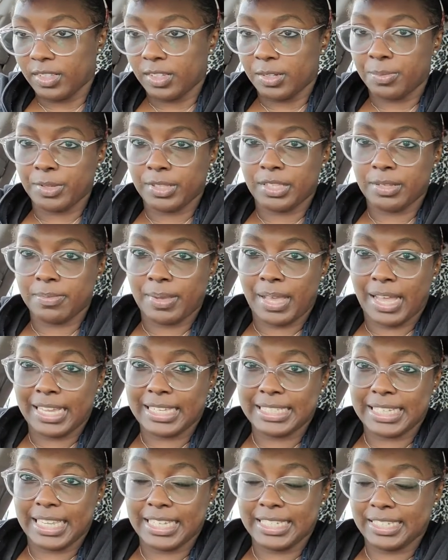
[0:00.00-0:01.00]
Put them back
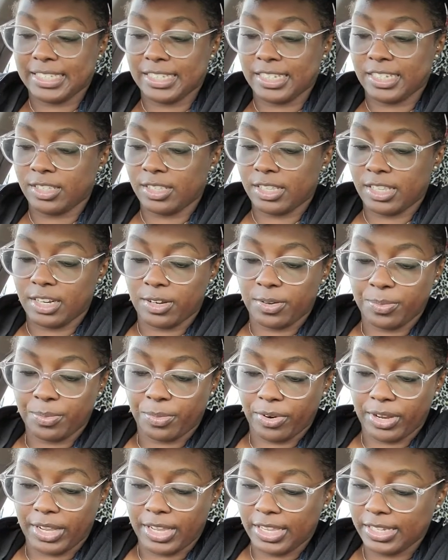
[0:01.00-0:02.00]
nicely so they don't
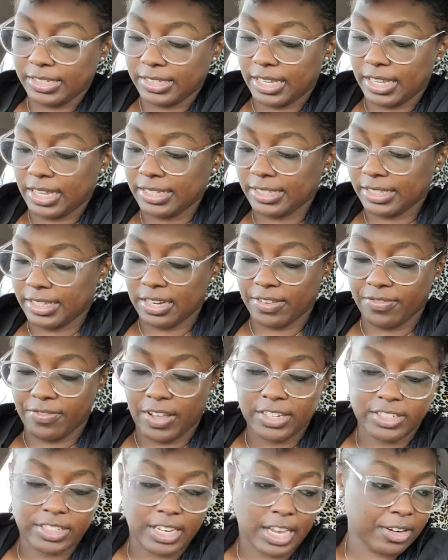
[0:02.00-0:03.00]
break, because like I said, if
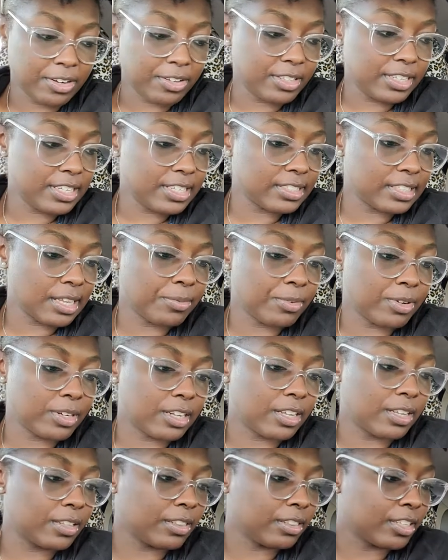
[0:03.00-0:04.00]
I shatter these, I'm
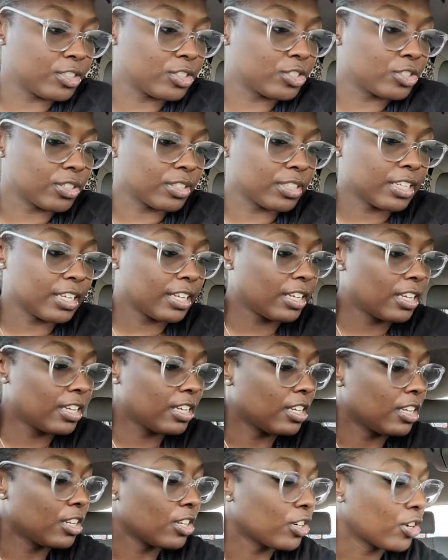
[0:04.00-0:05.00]
gonna literally
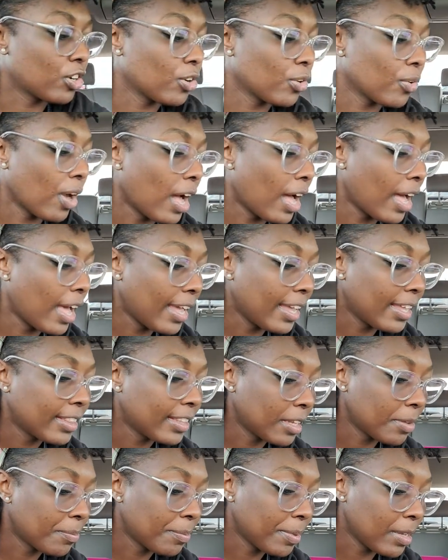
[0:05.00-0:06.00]
cry
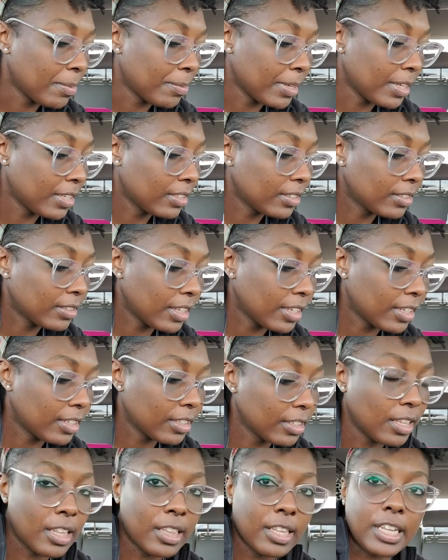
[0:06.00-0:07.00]
like a baby,
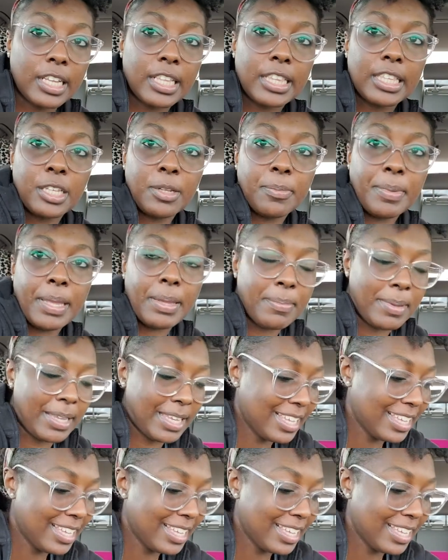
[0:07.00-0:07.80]
like a little baby.